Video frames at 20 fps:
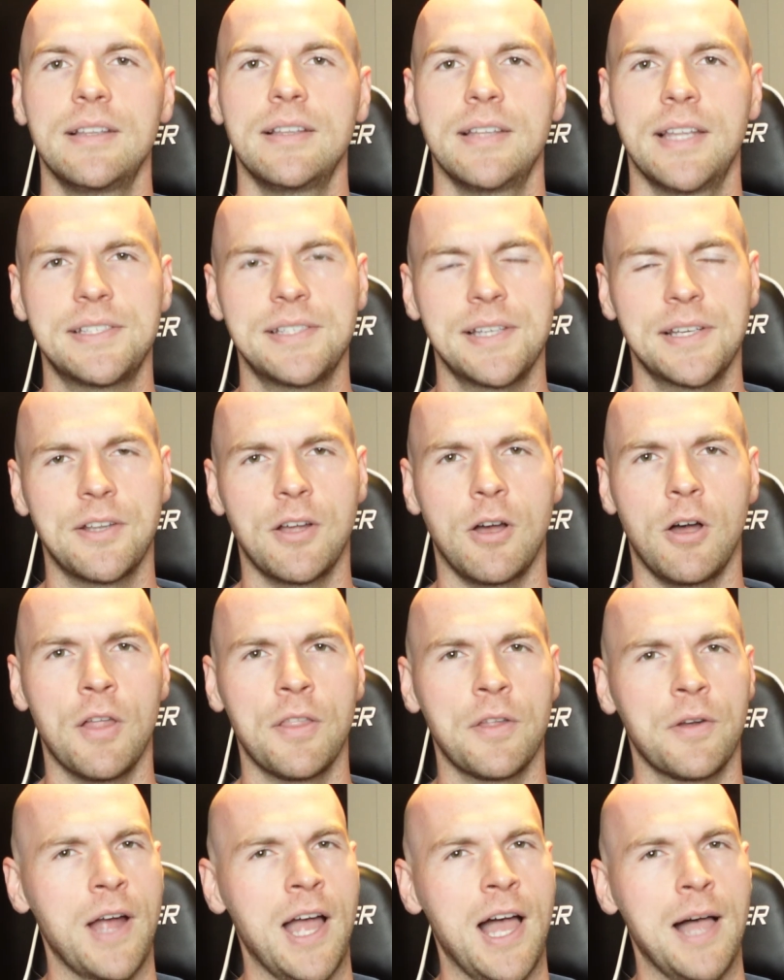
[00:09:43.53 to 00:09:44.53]
Listening to
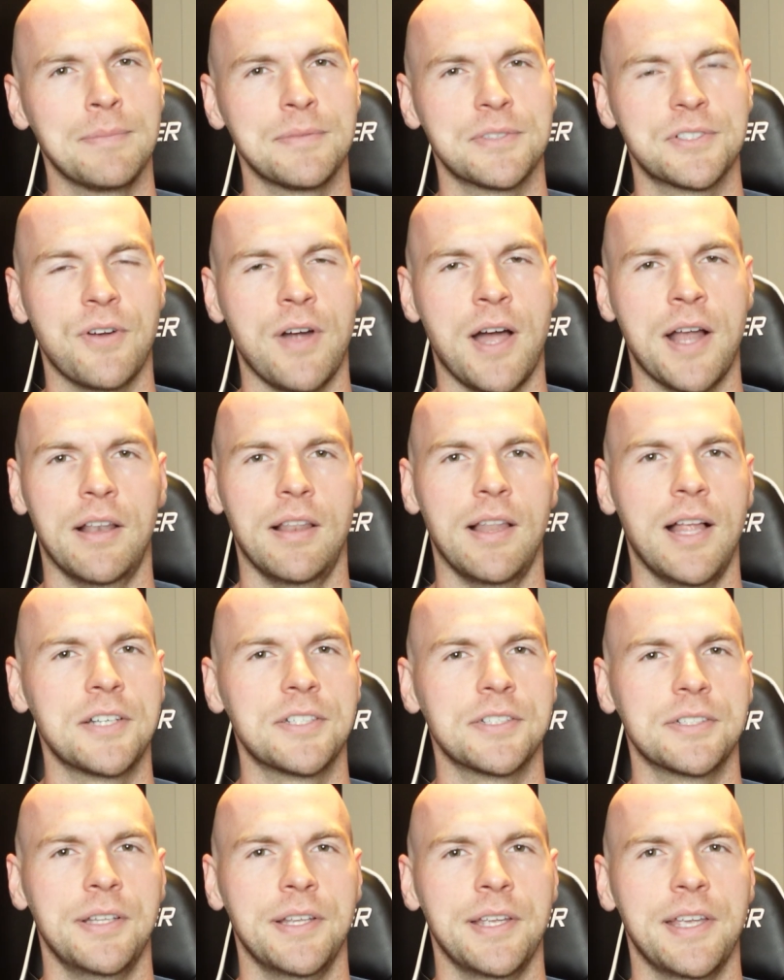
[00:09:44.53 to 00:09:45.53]
all their albums
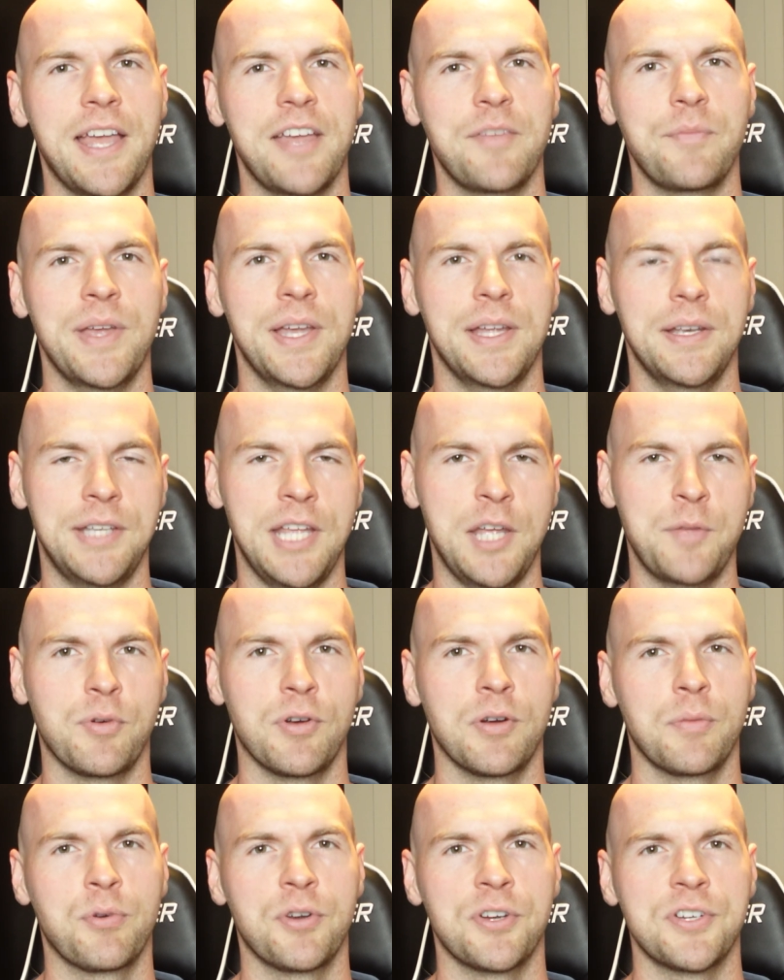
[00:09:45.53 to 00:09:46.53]
chronologically gave me a
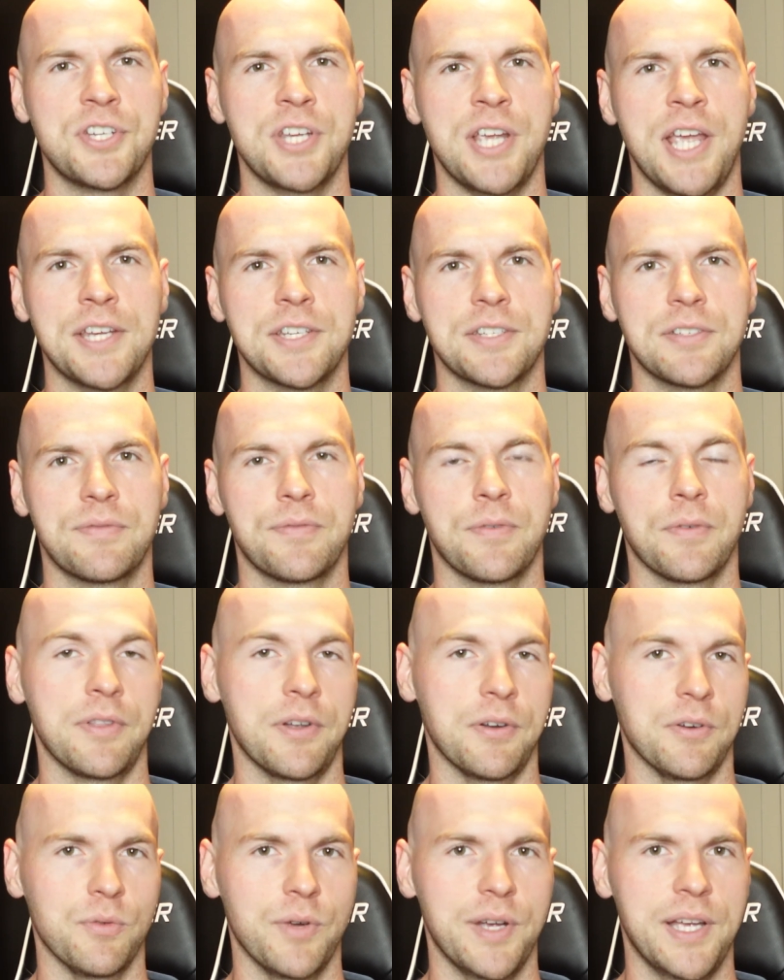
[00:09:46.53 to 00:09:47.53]
deeper appreciation for
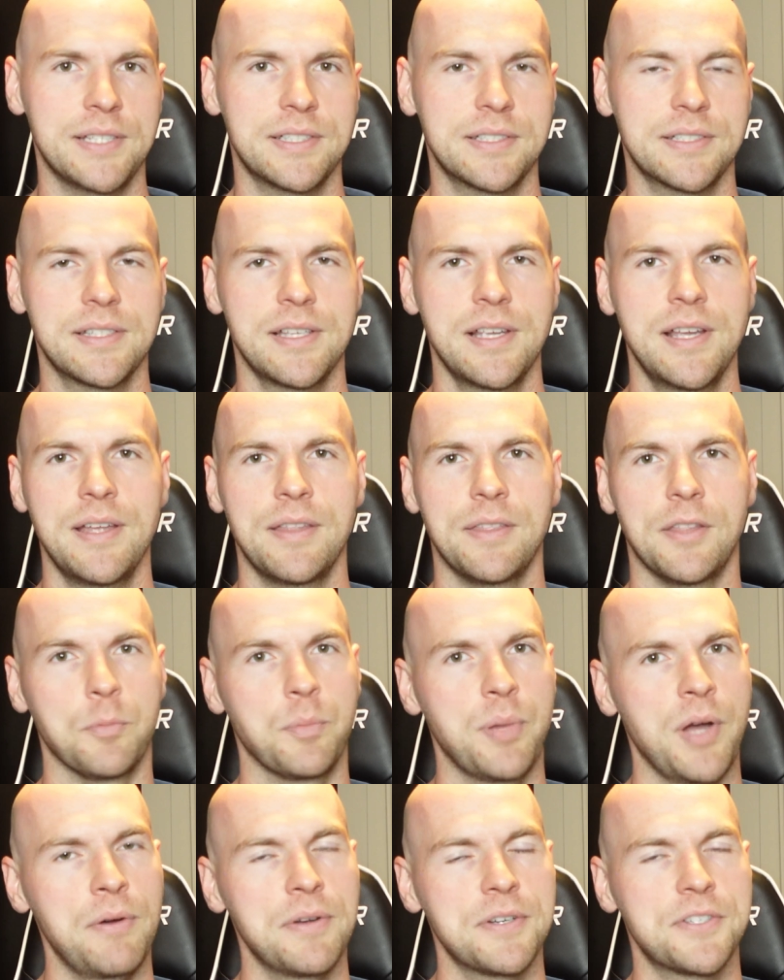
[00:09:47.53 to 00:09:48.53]
their risks, their
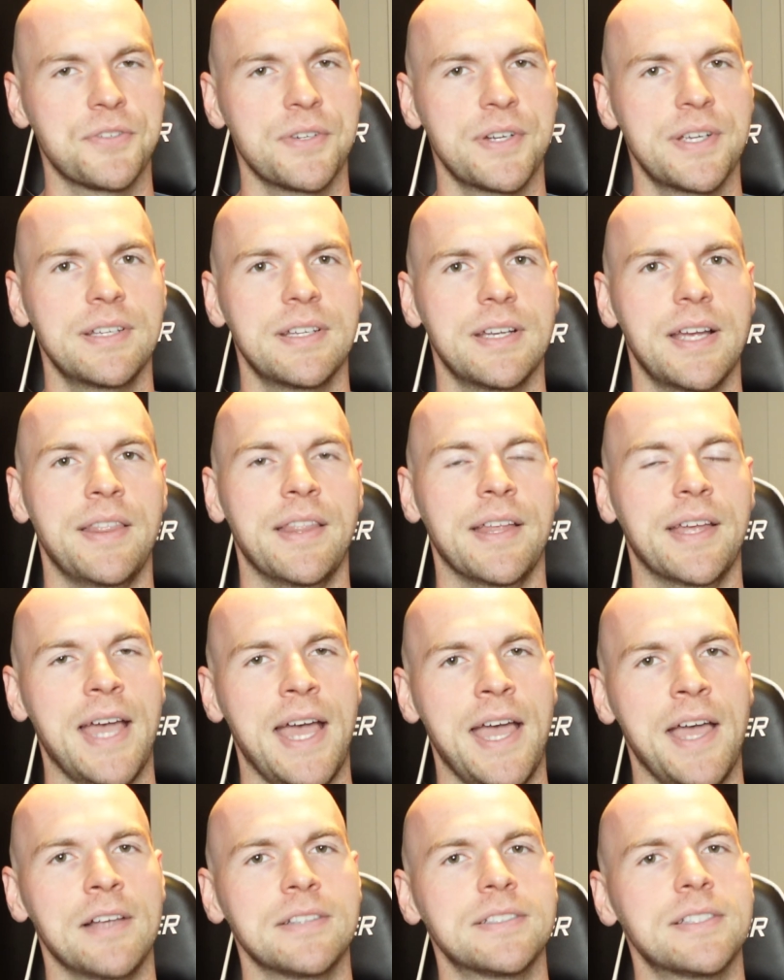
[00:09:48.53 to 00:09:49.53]
poetry, and the
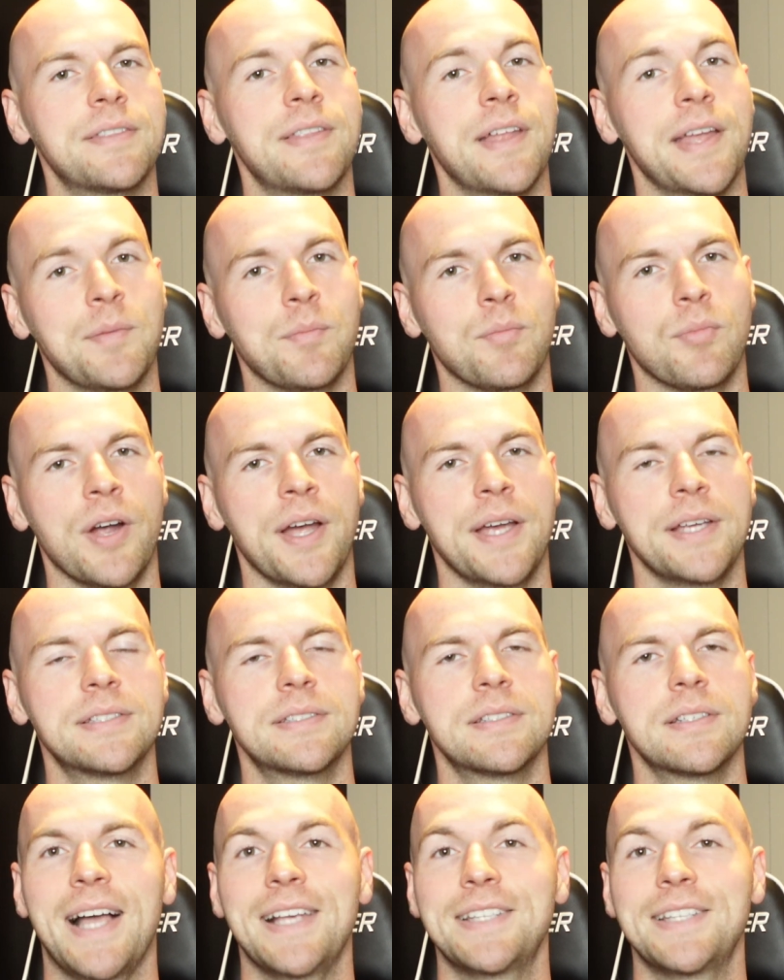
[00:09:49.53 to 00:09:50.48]
chaos that they embraced.